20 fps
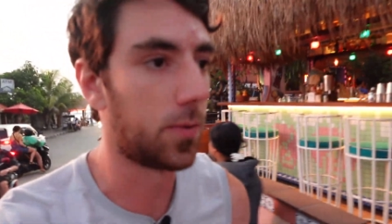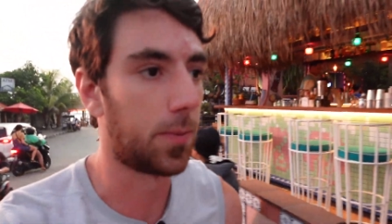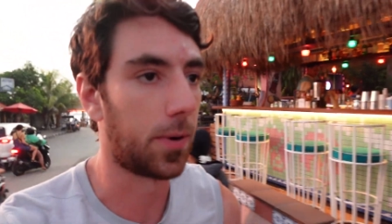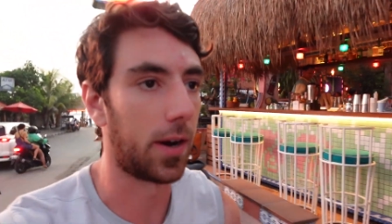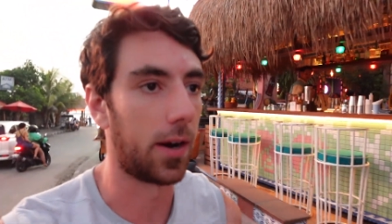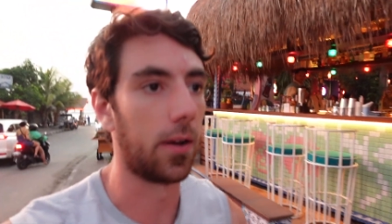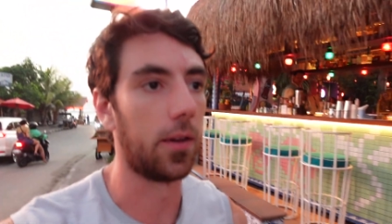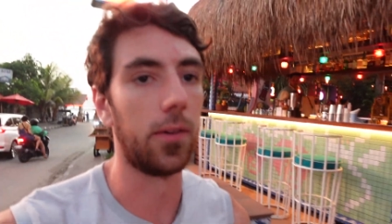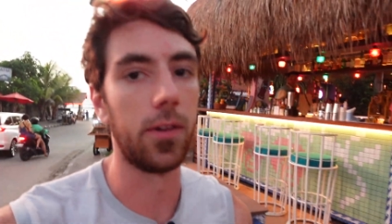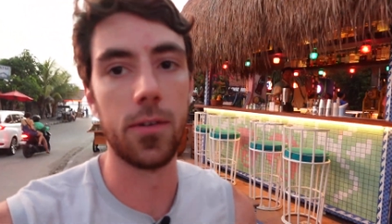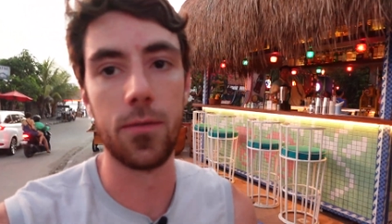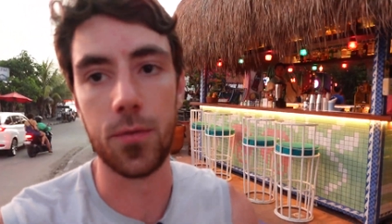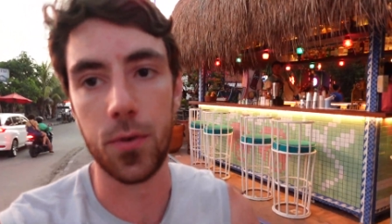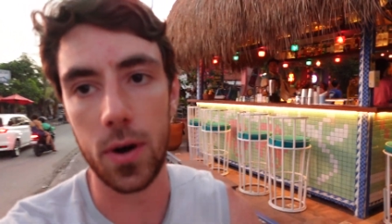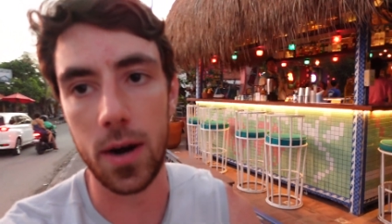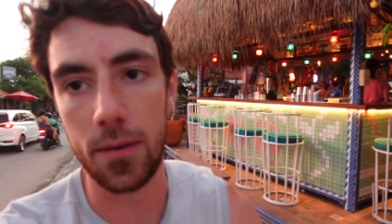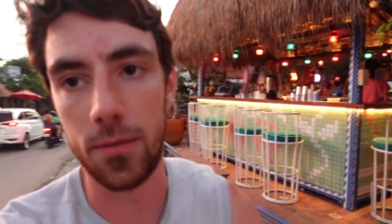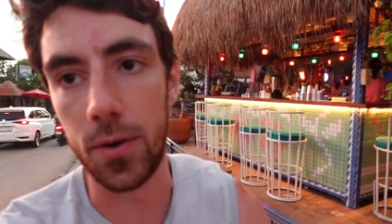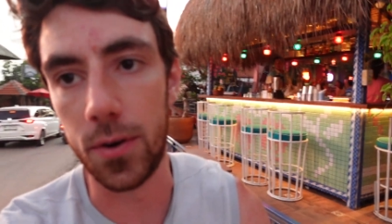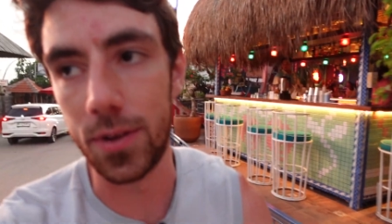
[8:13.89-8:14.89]
We'd probably all live
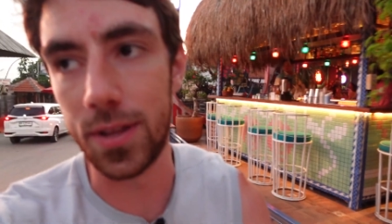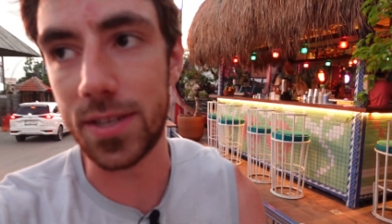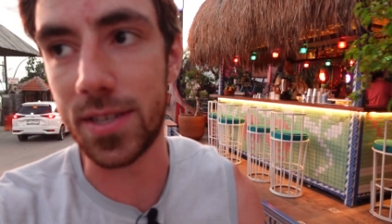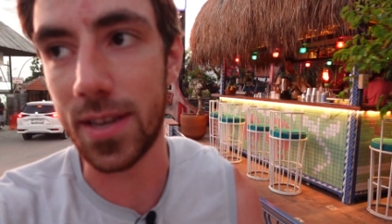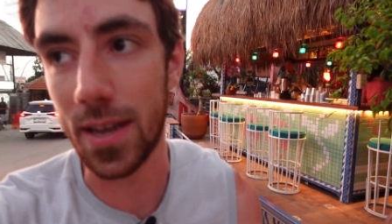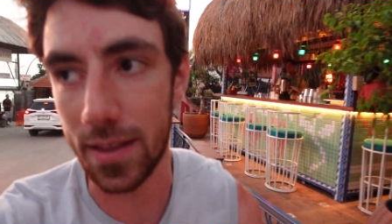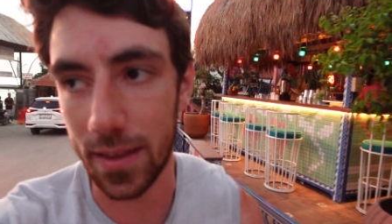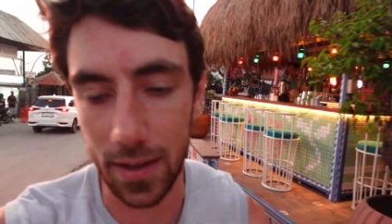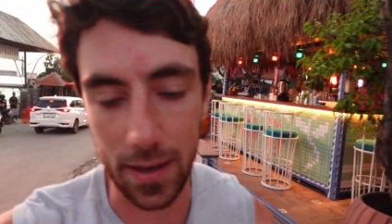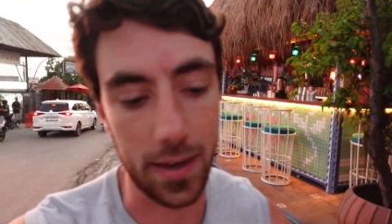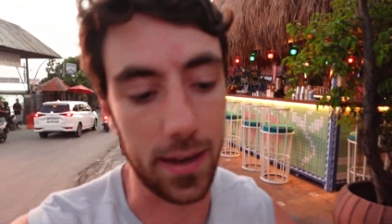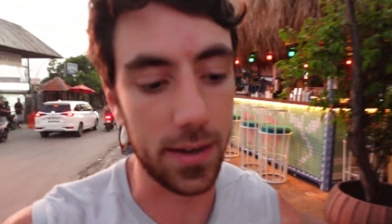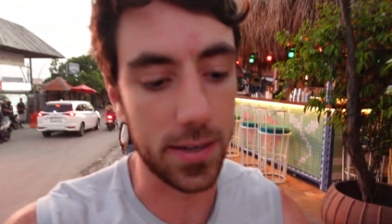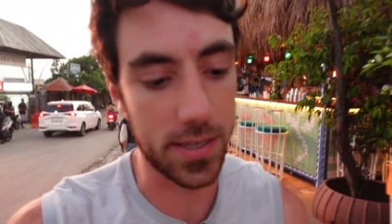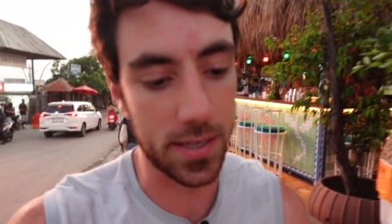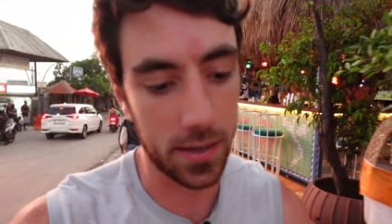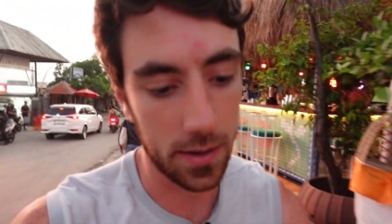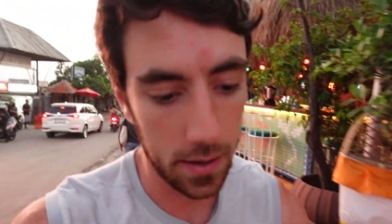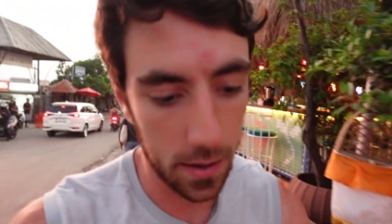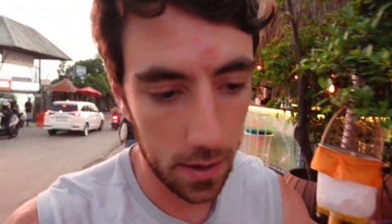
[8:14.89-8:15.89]
forever. That's not the
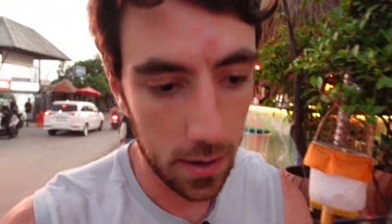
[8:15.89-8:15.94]
case.